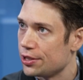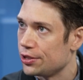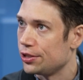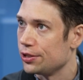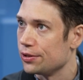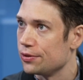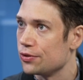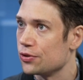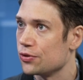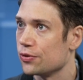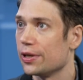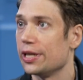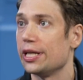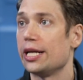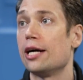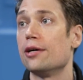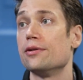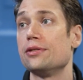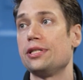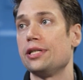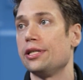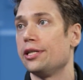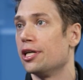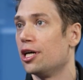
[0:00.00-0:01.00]
issues, right?
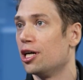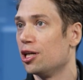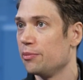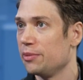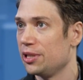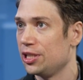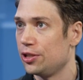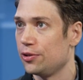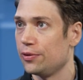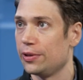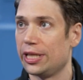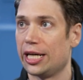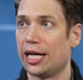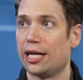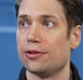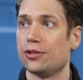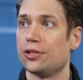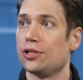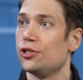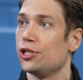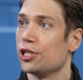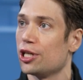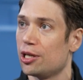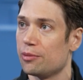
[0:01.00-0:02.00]
How's the economy doing? How's
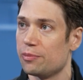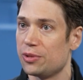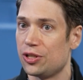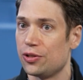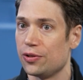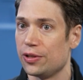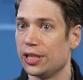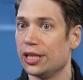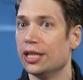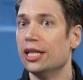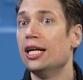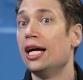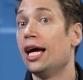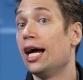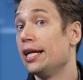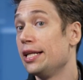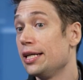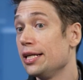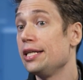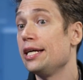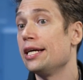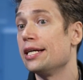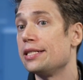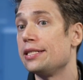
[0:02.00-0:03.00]
the jobs doing? And
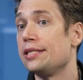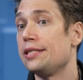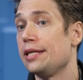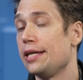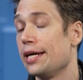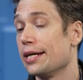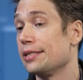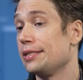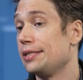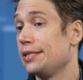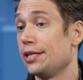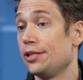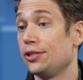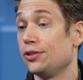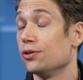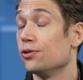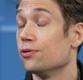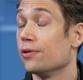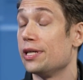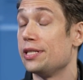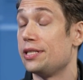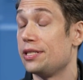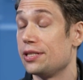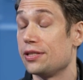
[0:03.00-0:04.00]
then, yes, the existential
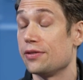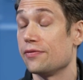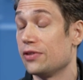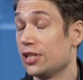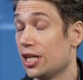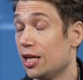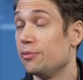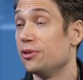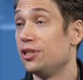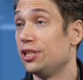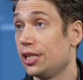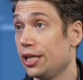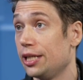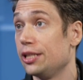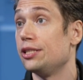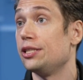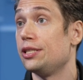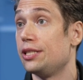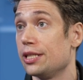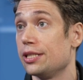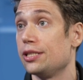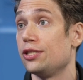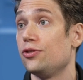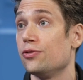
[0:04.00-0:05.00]
crisis of climate
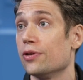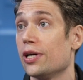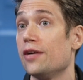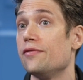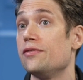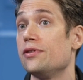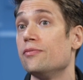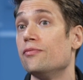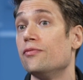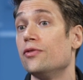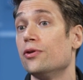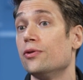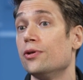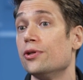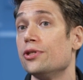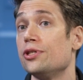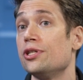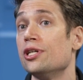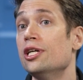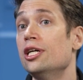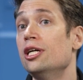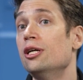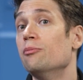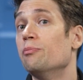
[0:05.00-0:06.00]
change does drive some
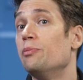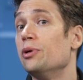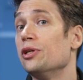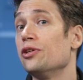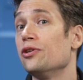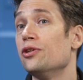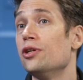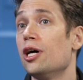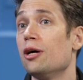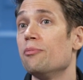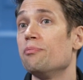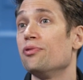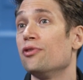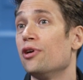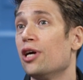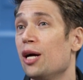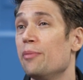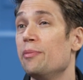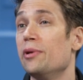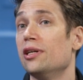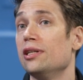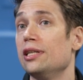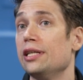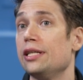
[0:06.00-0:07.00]
voters, but they're not
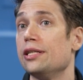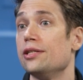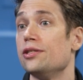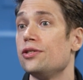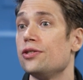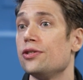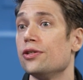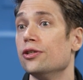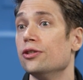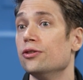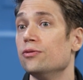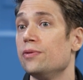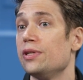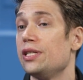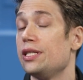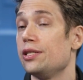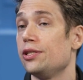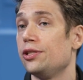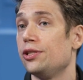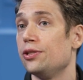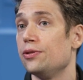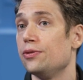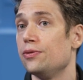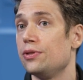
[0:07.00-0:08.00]
primarily concerned with
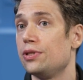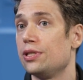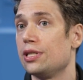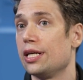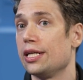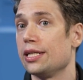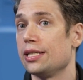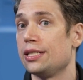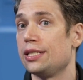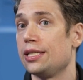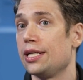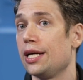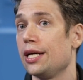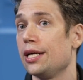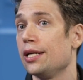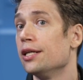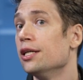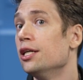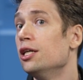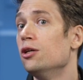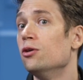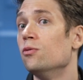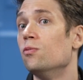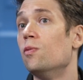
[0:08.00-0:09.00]
issues like, say,
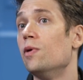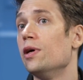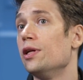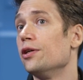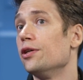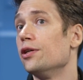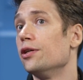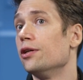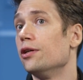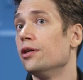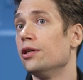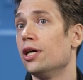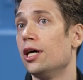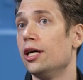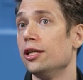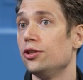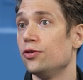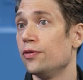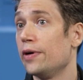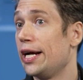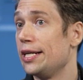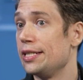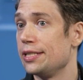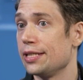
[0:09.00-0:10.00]
whether or not
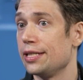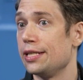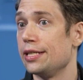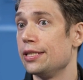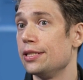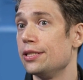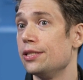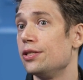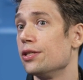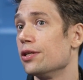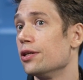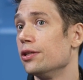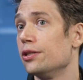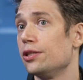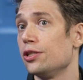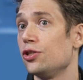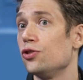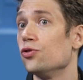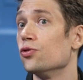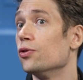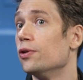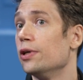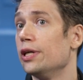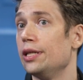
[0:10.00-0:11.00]
trans kids are
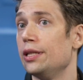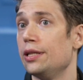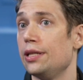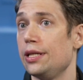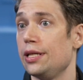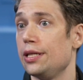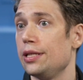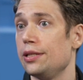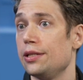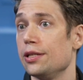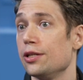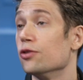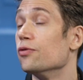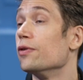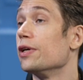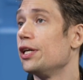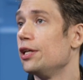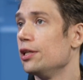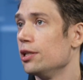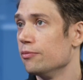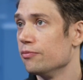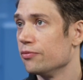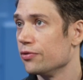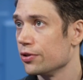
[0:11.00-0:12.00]
destroying the
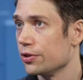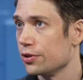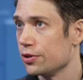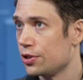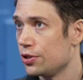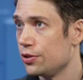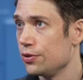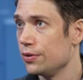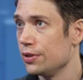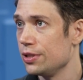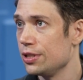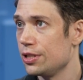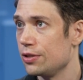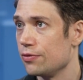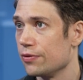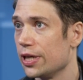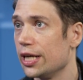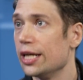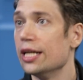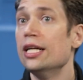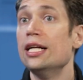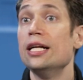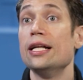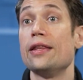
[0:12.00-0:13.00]
curriculum for students,
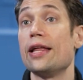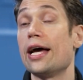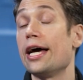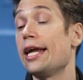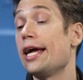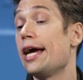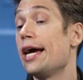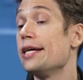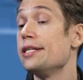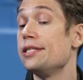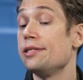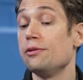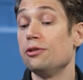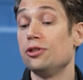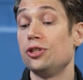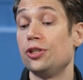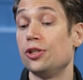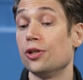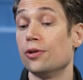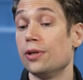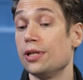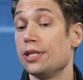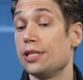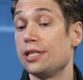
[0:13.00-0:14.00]
right? That hasn't
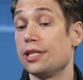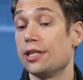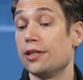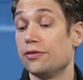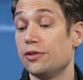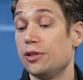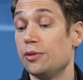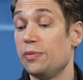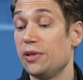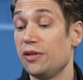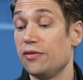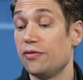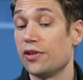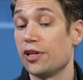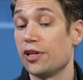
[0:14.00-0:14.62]
shown itself to be